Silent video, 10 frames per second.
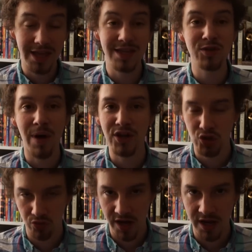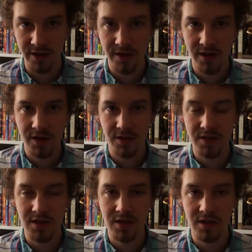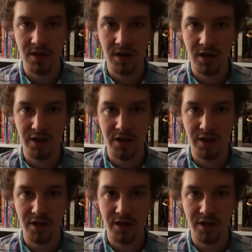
is by stringing the